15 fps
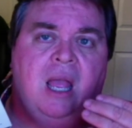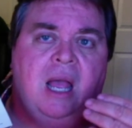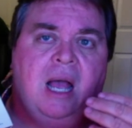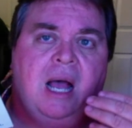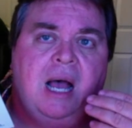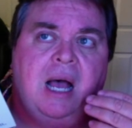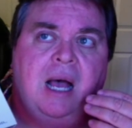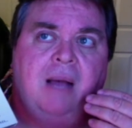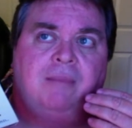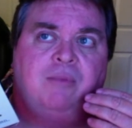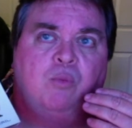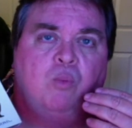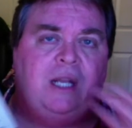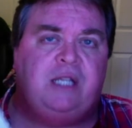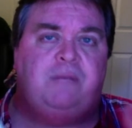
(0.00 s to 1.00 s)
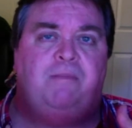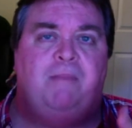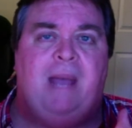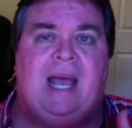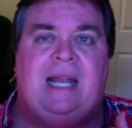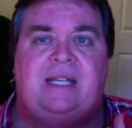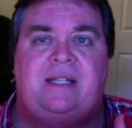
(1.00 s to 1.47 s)
Uh, what does
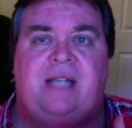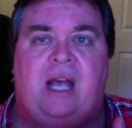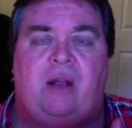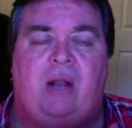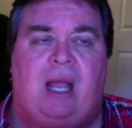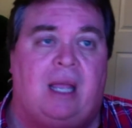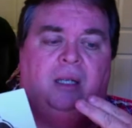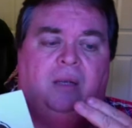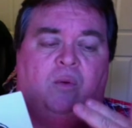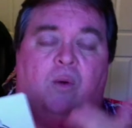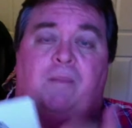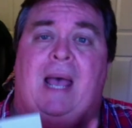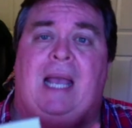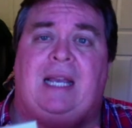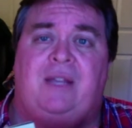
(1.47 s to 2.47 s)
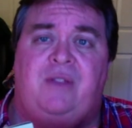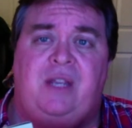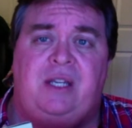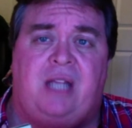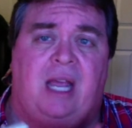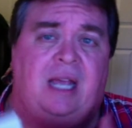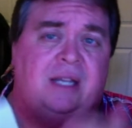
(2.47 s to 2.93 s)
madness sound like? Well, back in
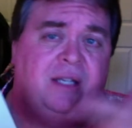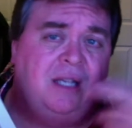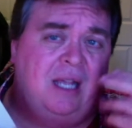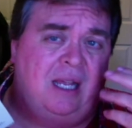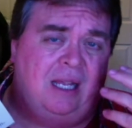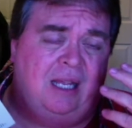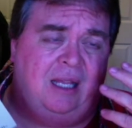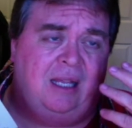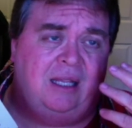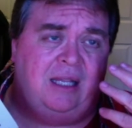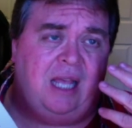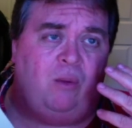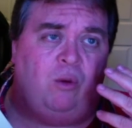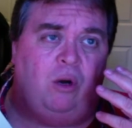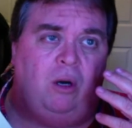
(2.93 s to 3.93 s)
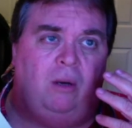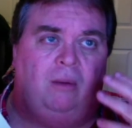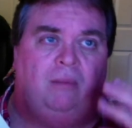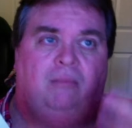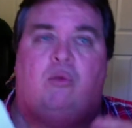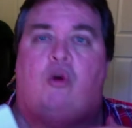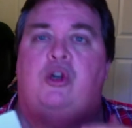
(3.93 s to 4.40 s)
these days, they were
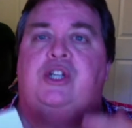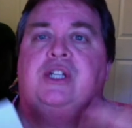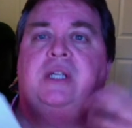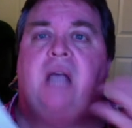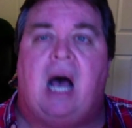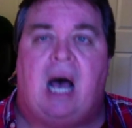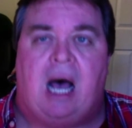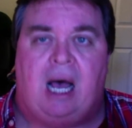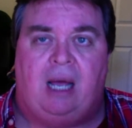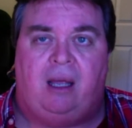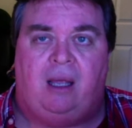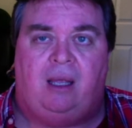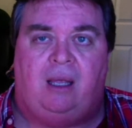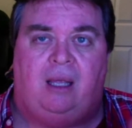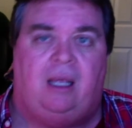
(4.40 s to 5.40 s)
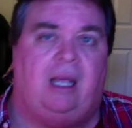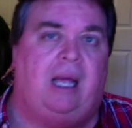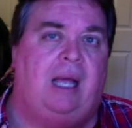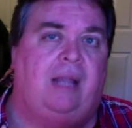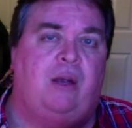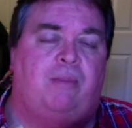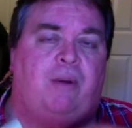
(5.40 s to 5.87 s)
more ska.
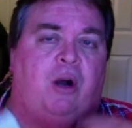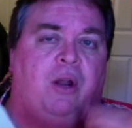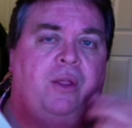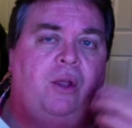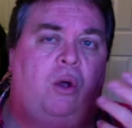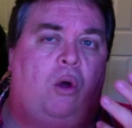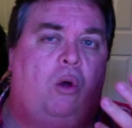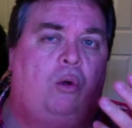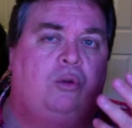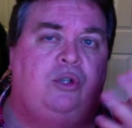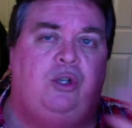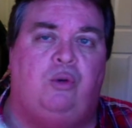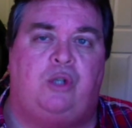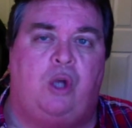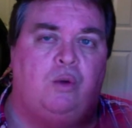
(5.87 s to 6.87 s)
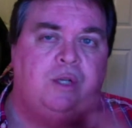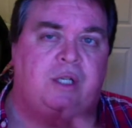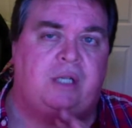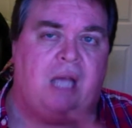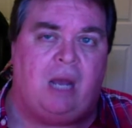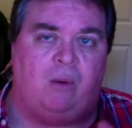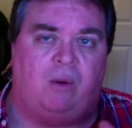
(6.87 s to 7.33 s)
Uh, they're part of the whole Two Tone
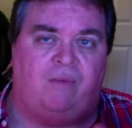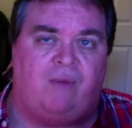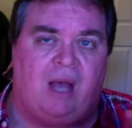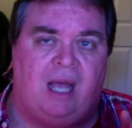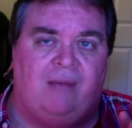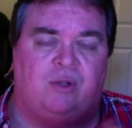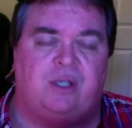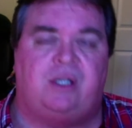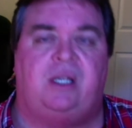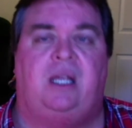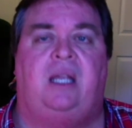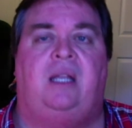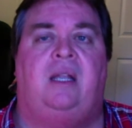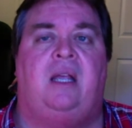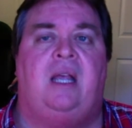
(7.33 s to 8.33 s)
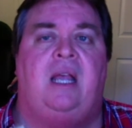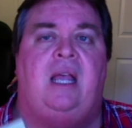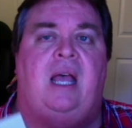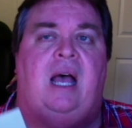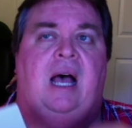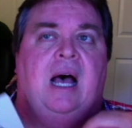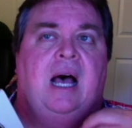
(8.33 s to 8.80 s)
ska revival scene
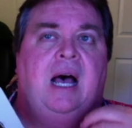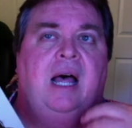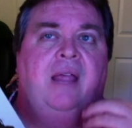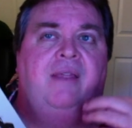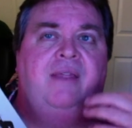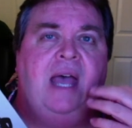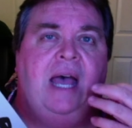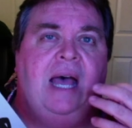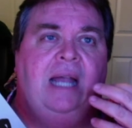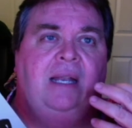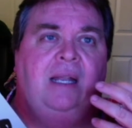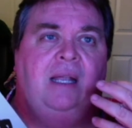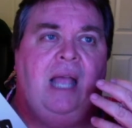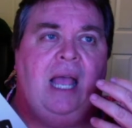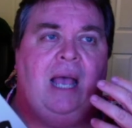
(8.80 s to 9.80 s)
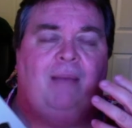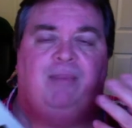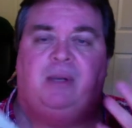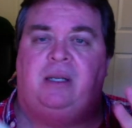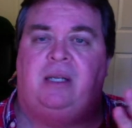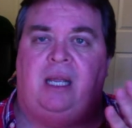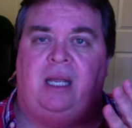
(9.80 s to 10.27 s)
uh, that
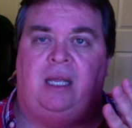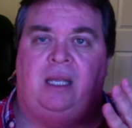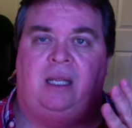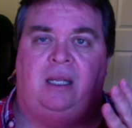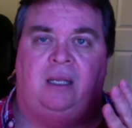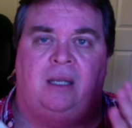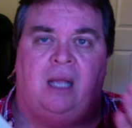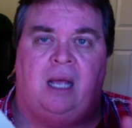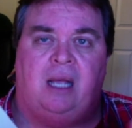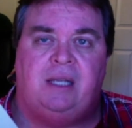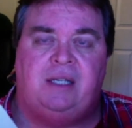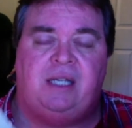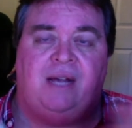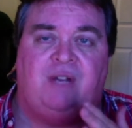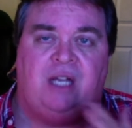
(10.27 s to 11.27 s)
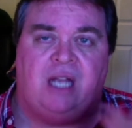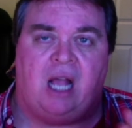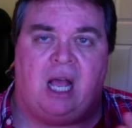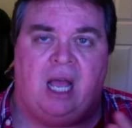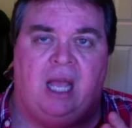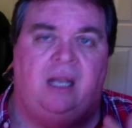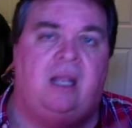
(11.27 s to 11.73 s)
happened in uh,
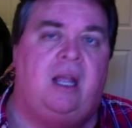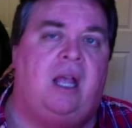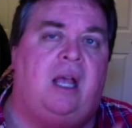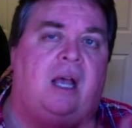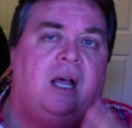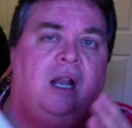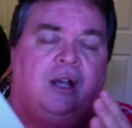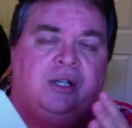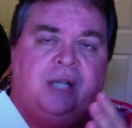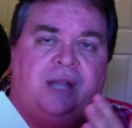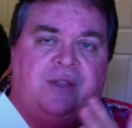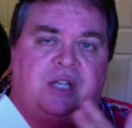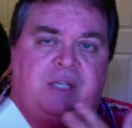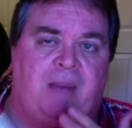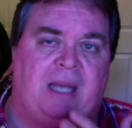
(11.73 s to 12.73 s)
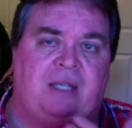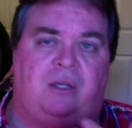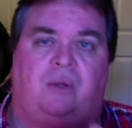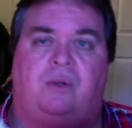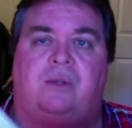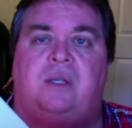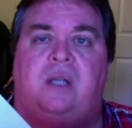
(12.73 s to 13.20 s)
'79, alongside the
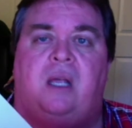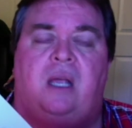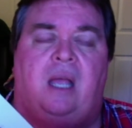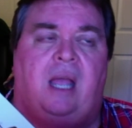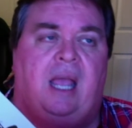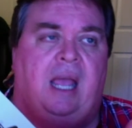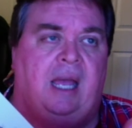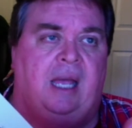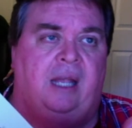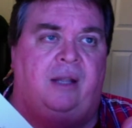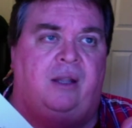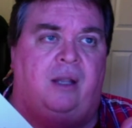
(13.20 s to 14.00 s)
Specials and